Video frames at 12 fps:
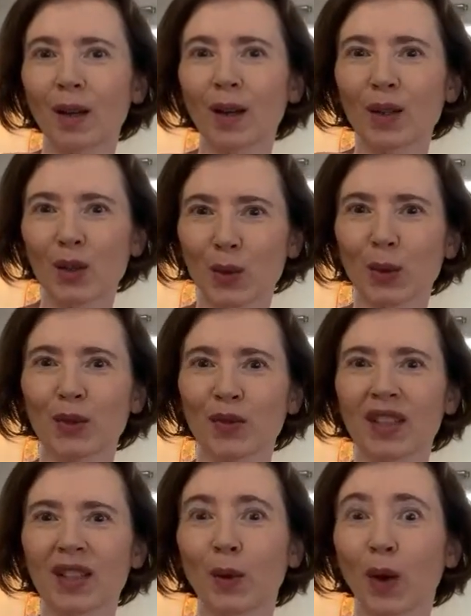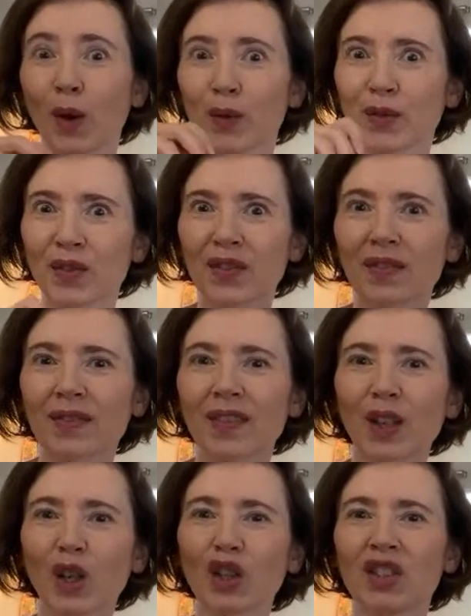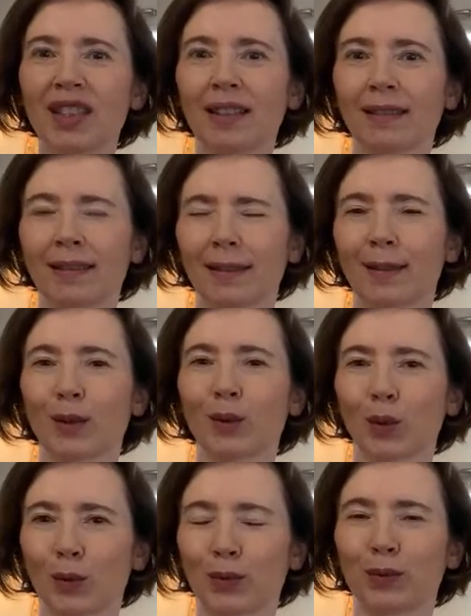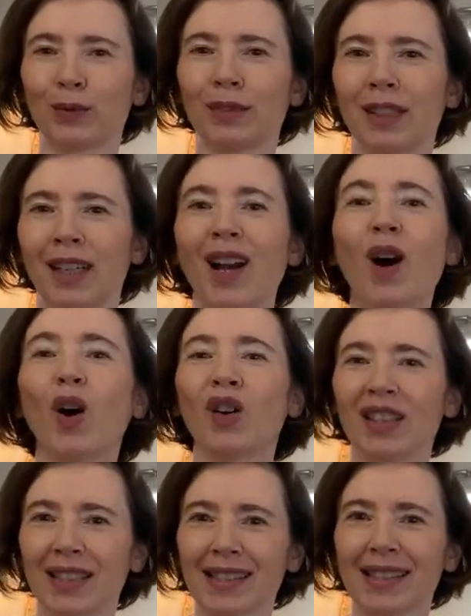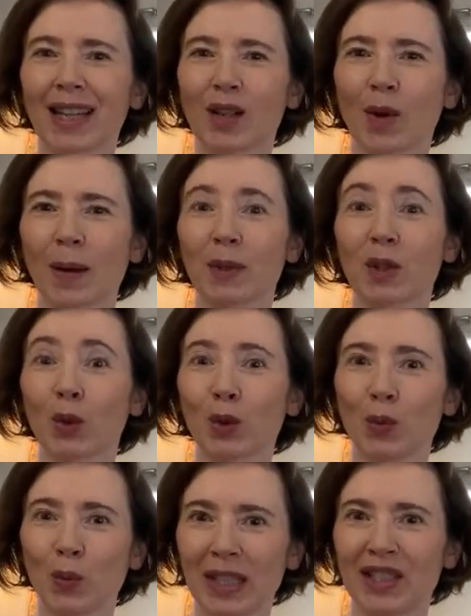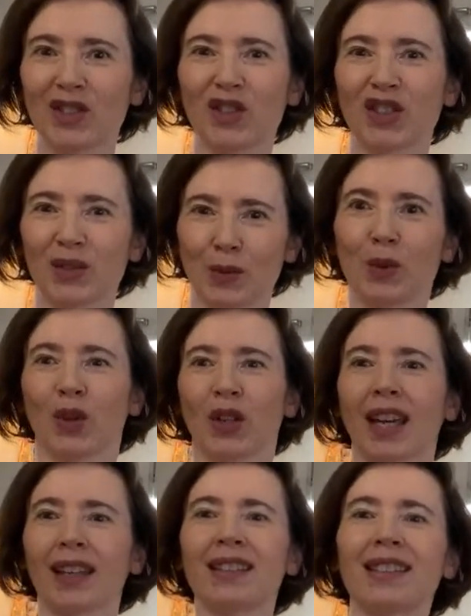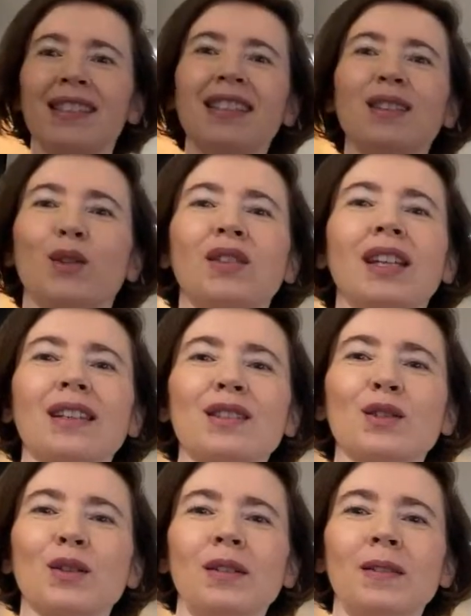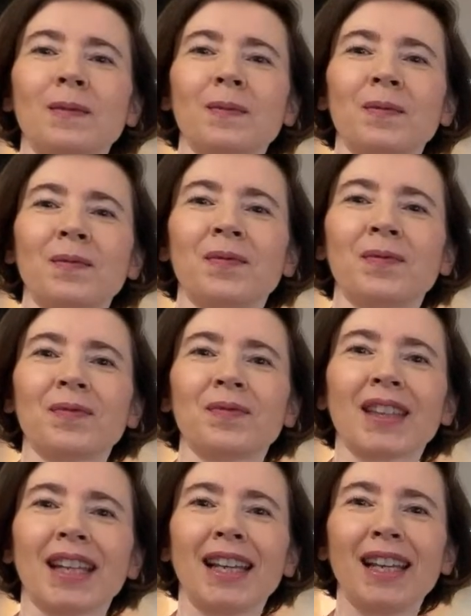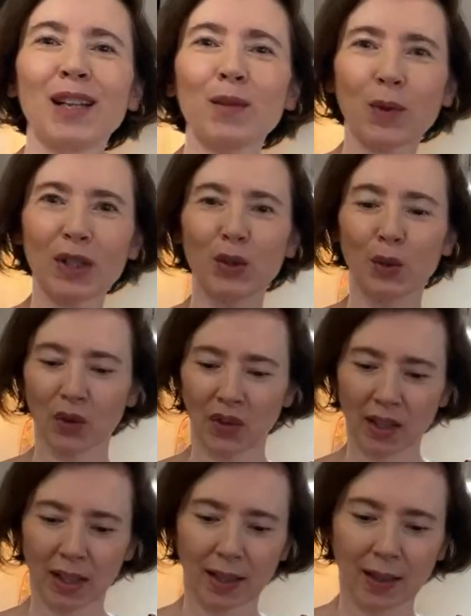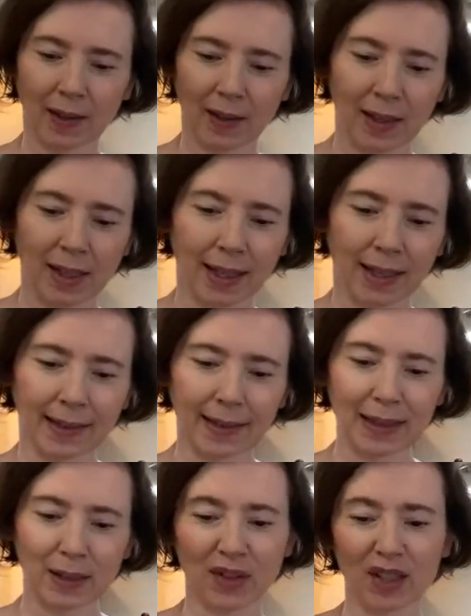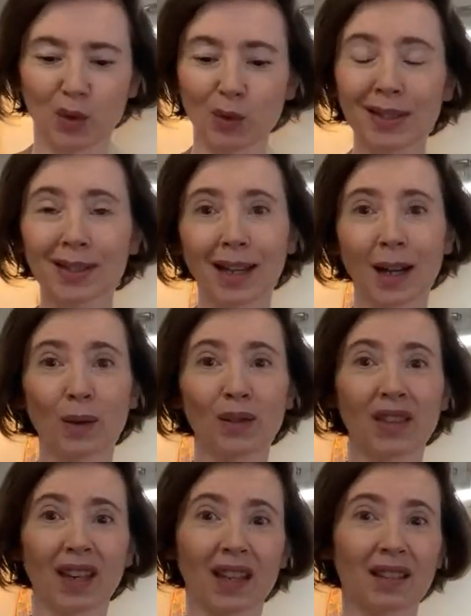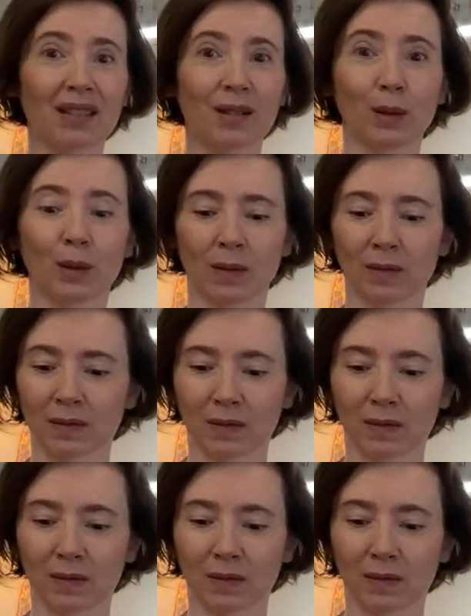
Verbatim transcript: a short video of cutting the tofu on Instagram so you will you can see the texture. What do you think? Uh, if I do it now, then, you know,